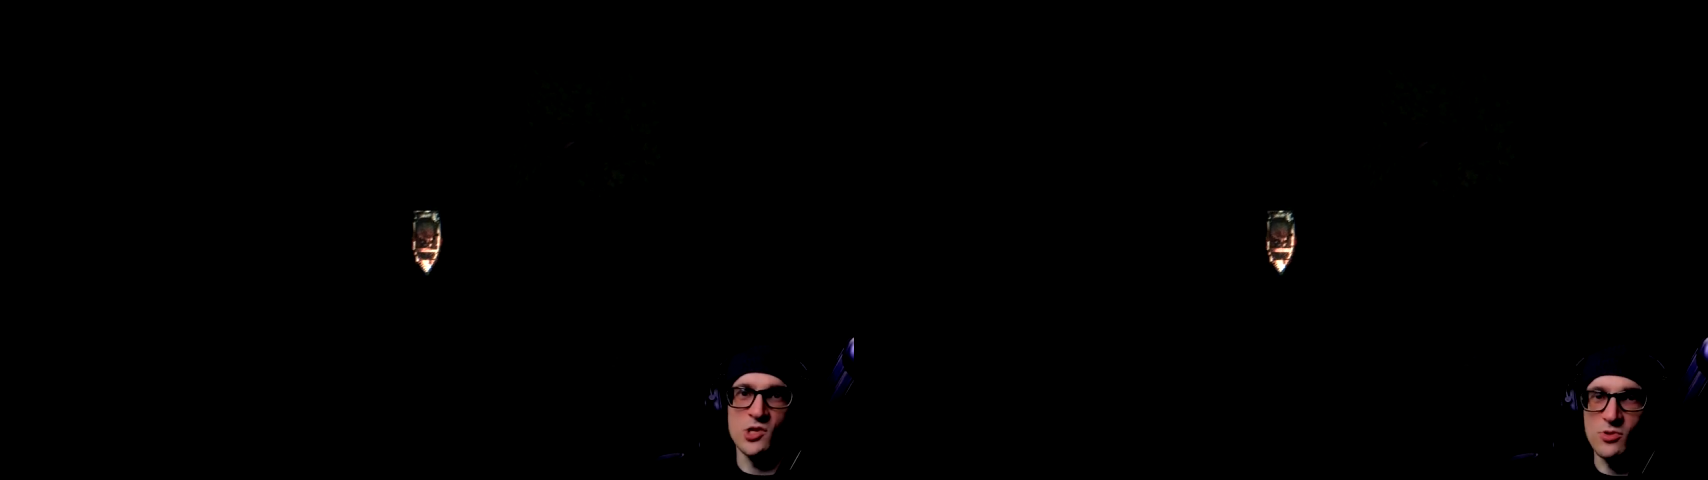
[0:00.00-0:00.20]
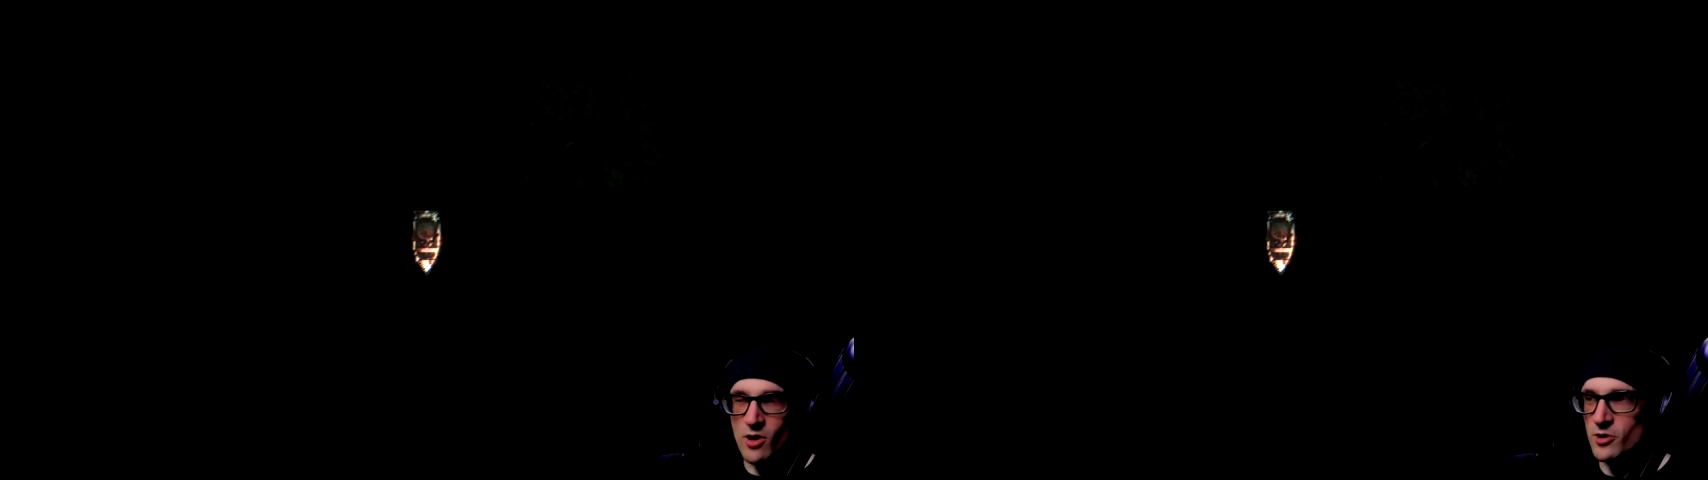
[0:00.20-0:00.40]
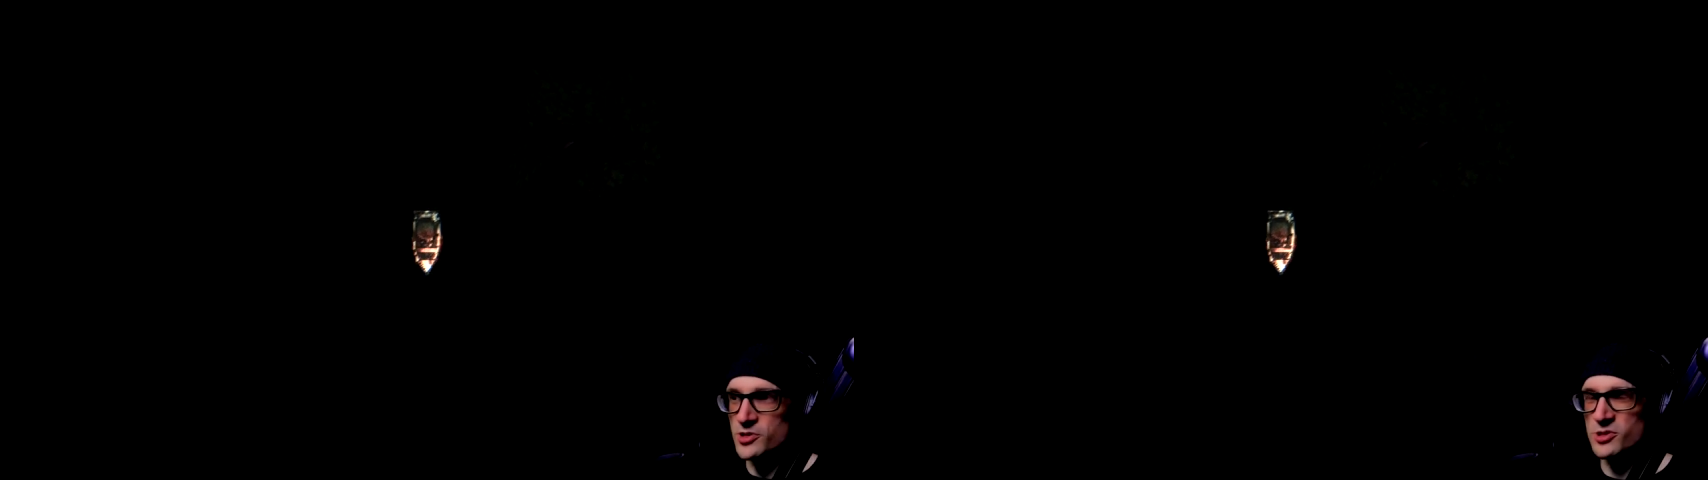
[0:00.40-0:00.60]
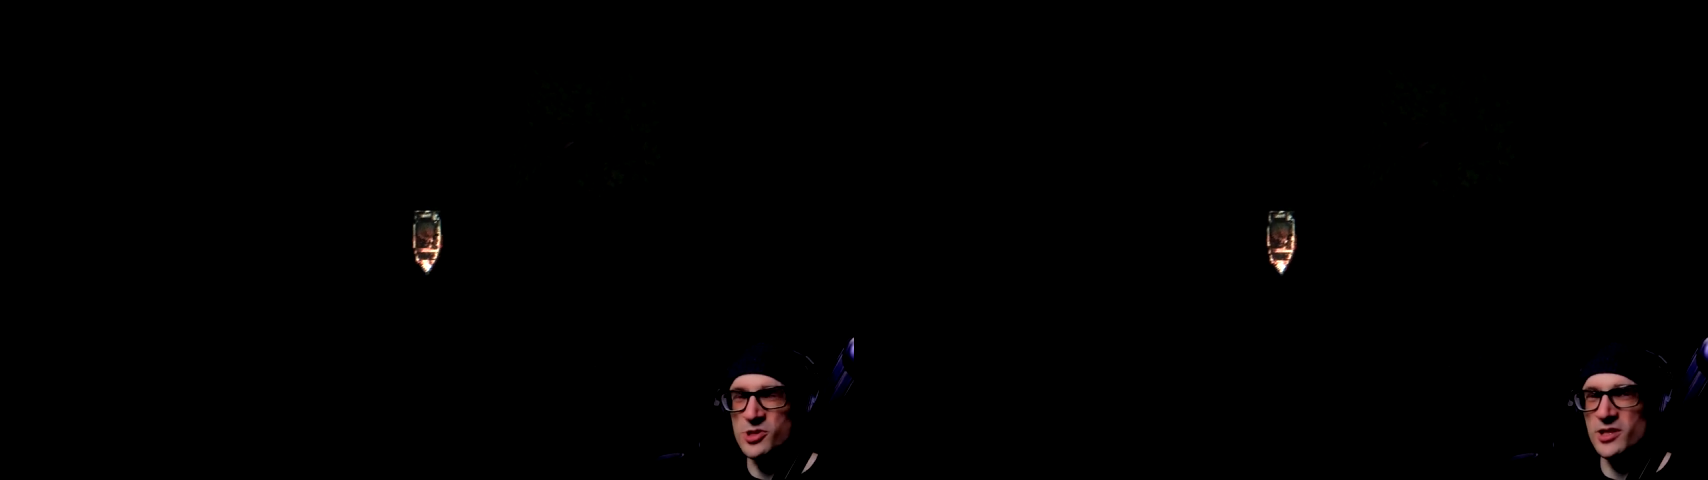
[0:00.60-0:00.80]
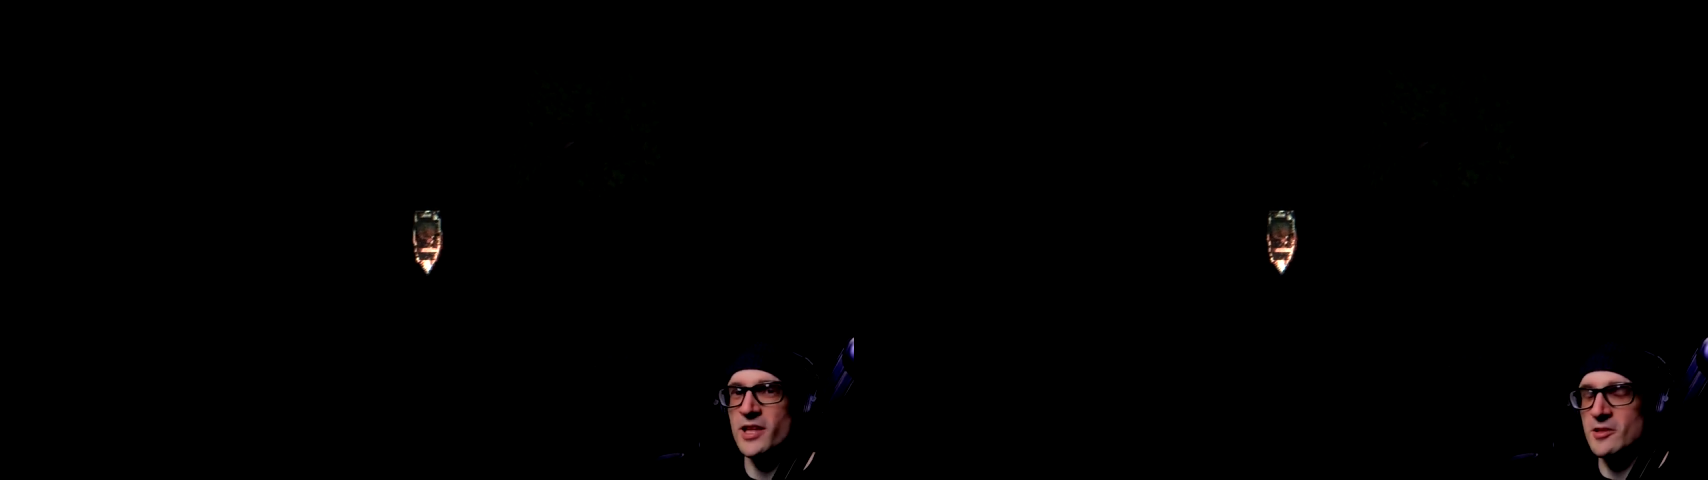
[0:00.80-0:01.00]
You also
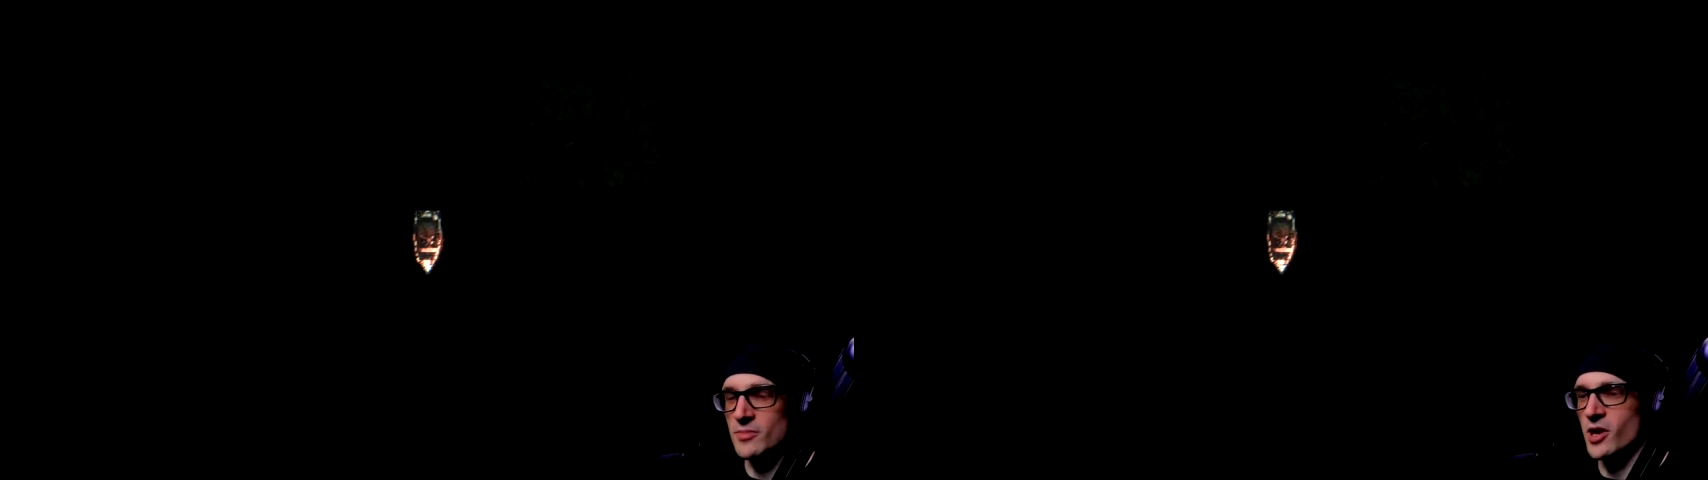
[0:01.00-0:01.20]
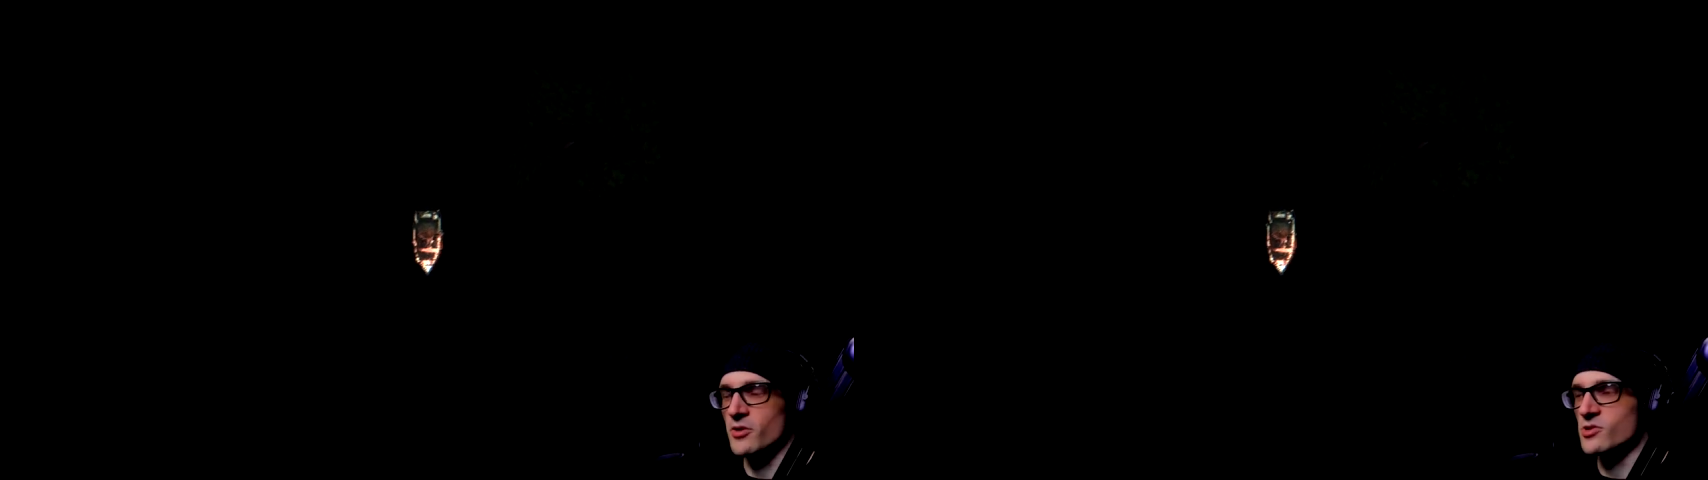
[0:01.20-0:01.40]
should let them go.